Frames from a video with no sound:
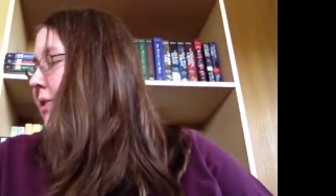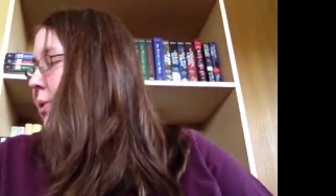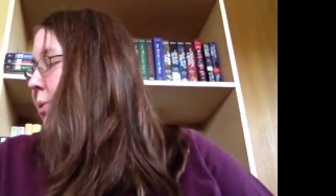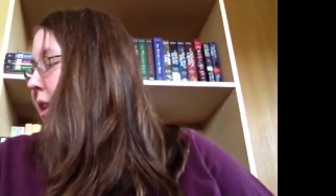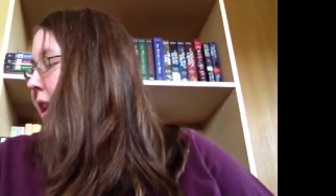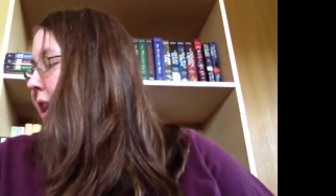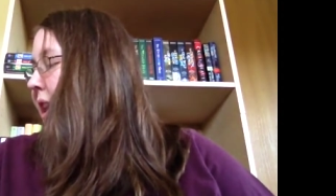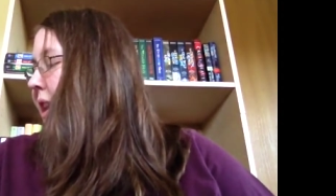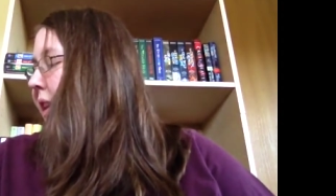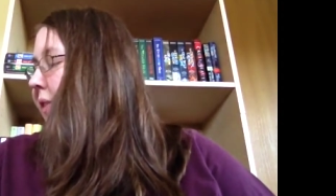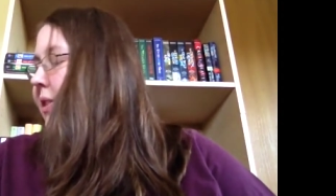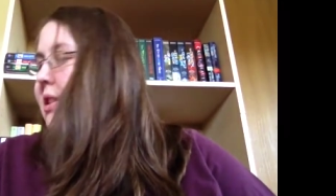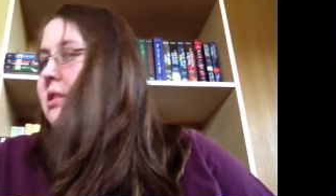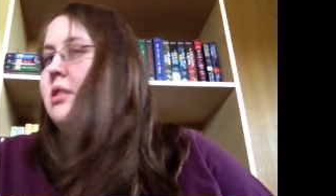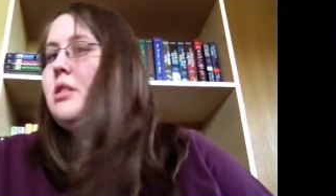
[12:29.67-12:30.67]
The one I have
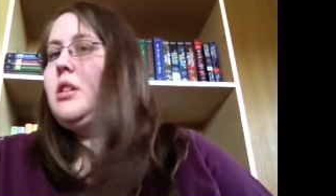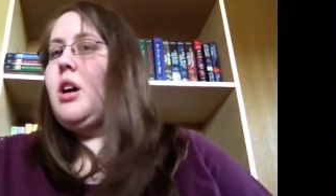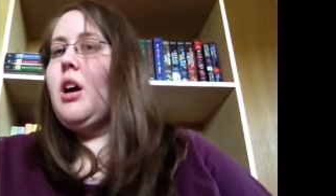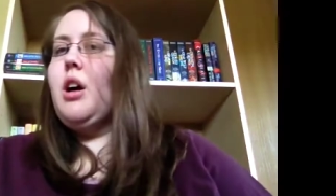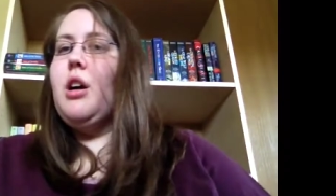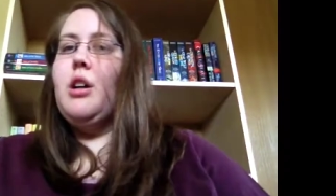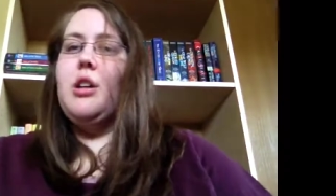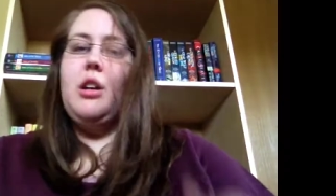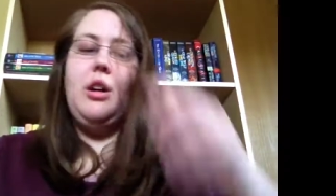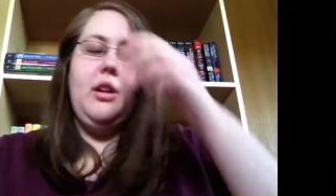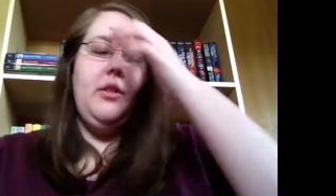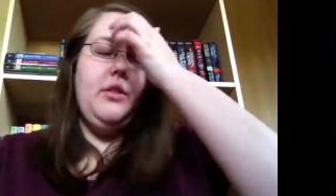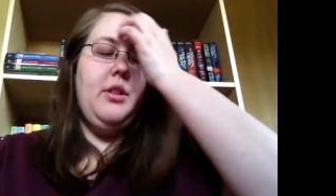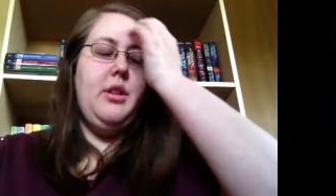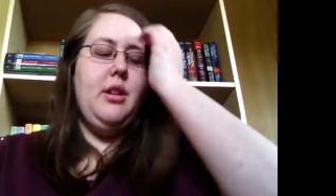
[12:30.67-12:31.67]
is in
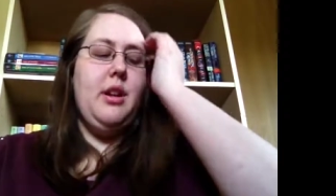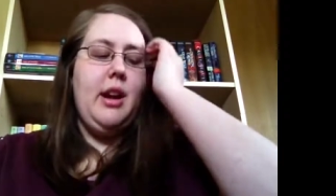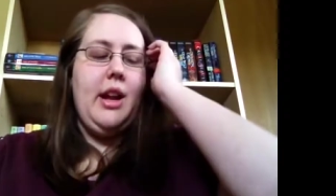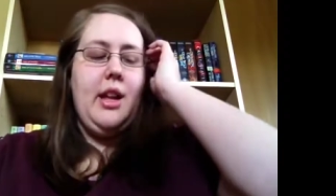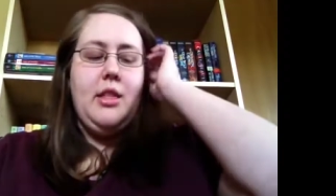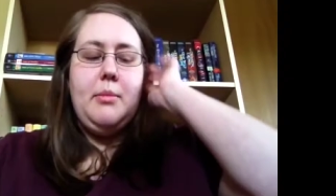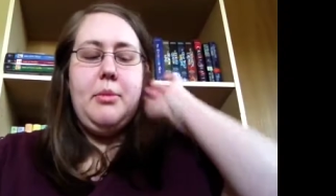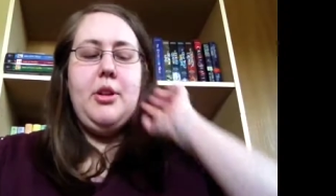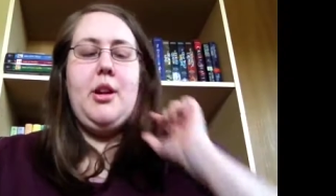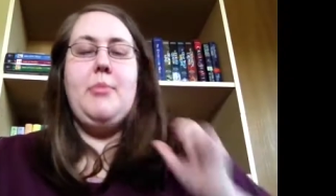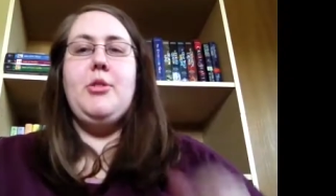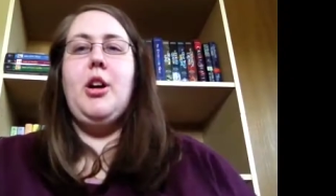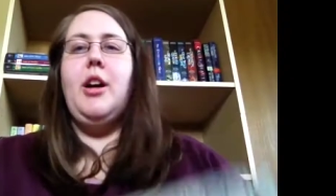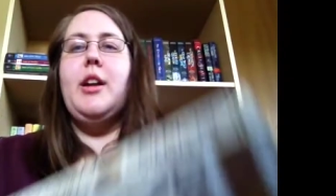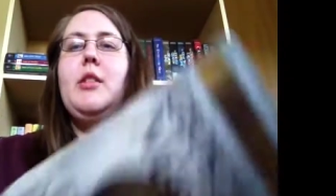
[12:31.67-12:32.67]
hardcover, and the book I'm
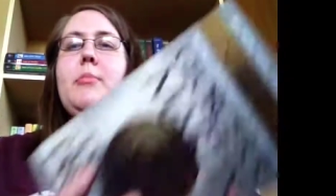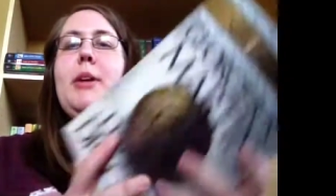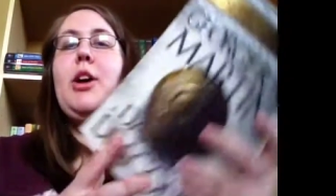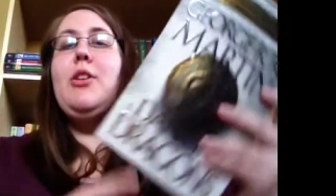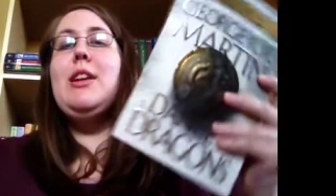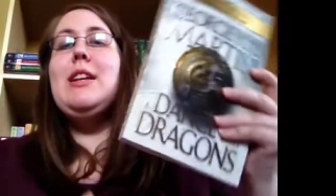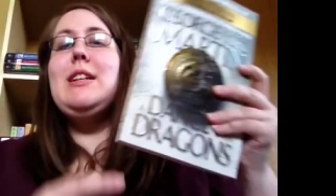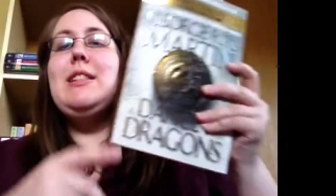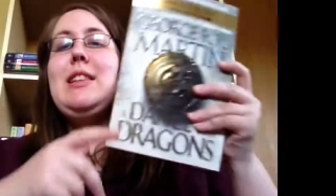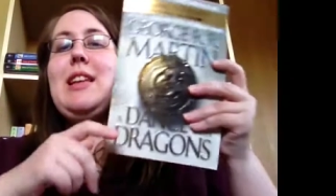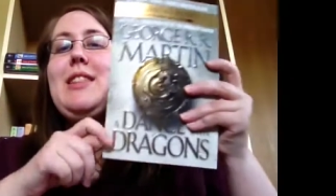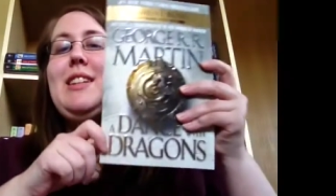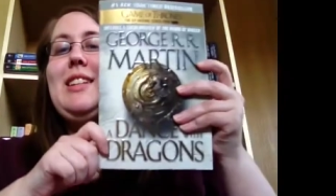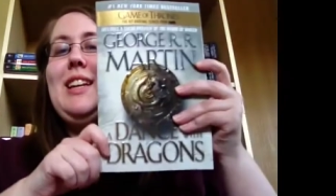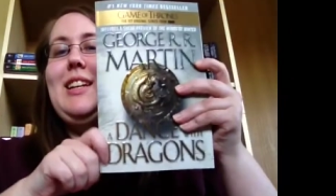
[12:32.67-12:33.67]
talking about is
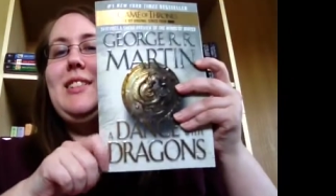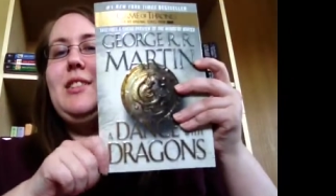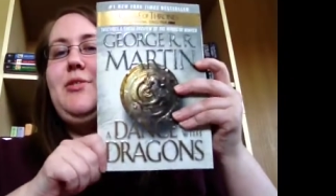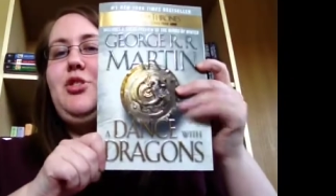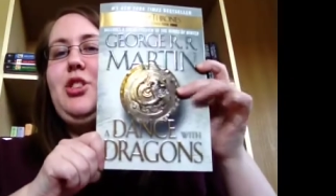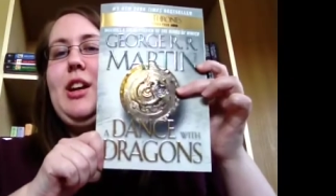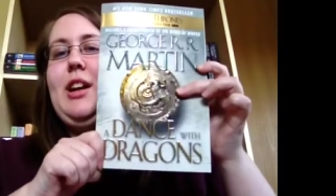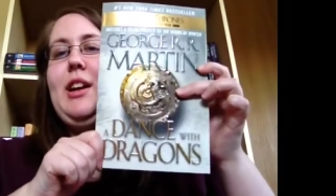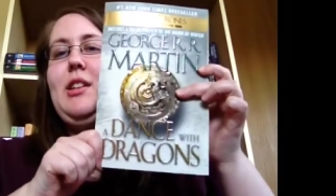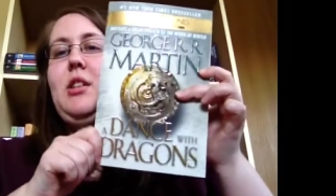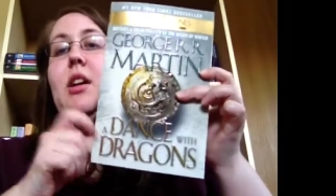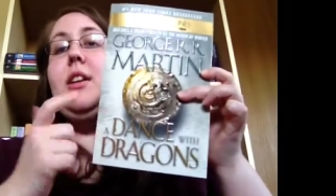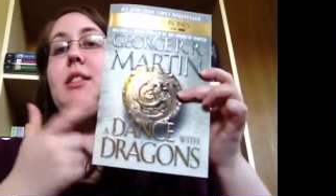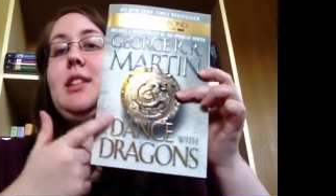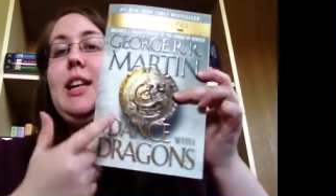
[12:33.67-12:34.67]
The Dance of Dragons,
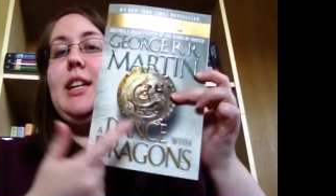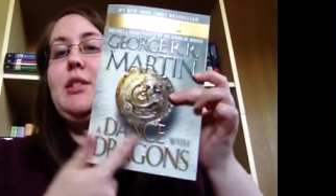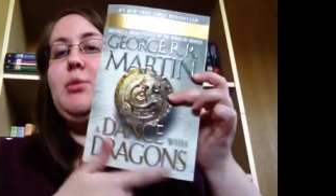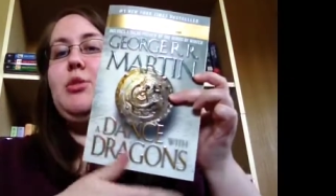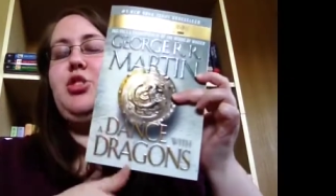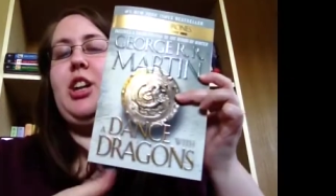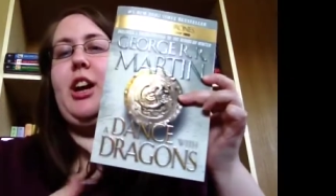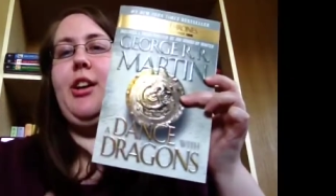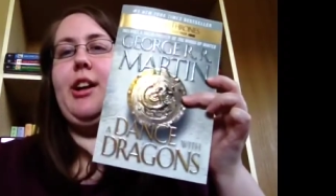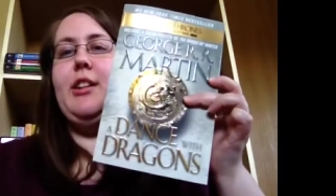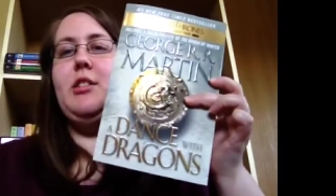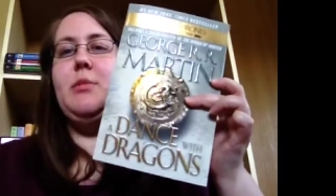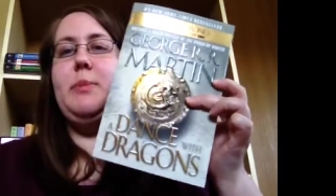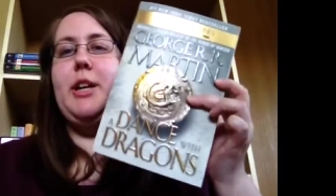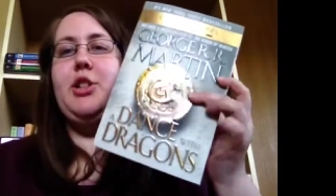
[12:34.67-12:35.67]
A Dance with
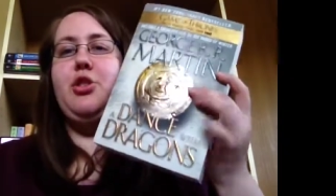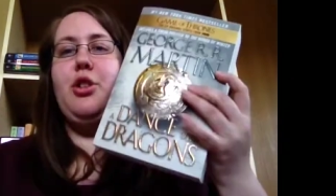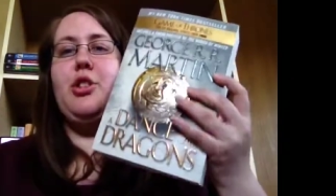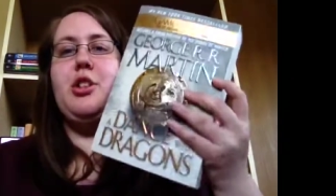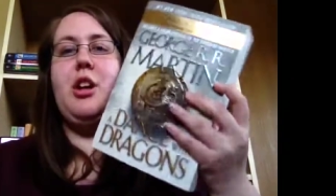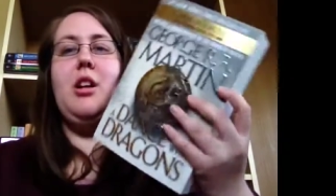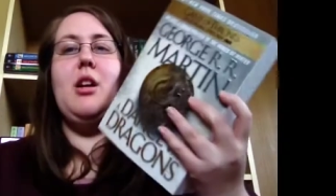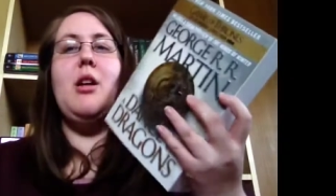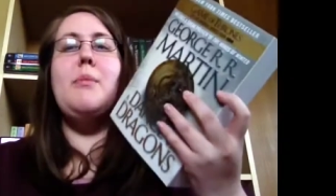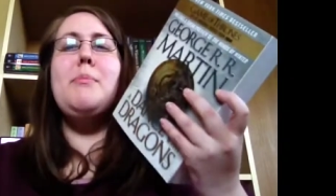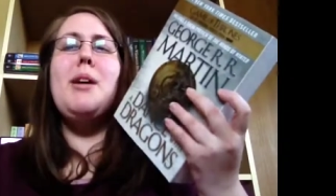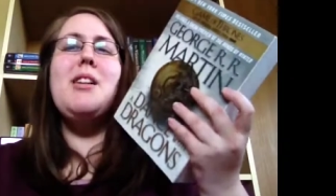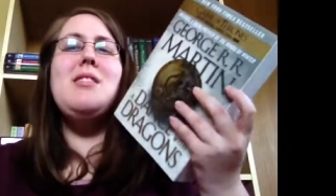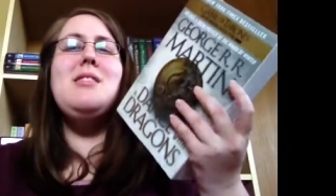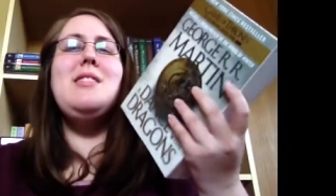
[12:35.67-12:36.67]
Dragons by George R.R.
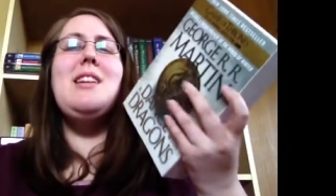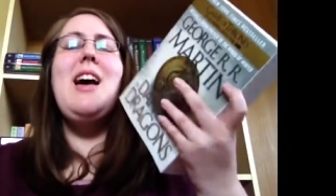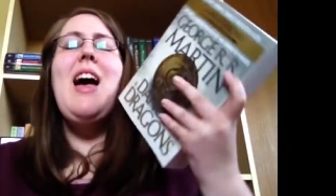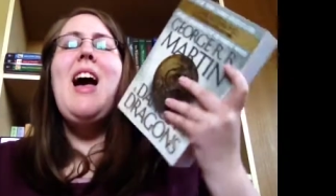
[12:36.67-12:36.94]
Martin.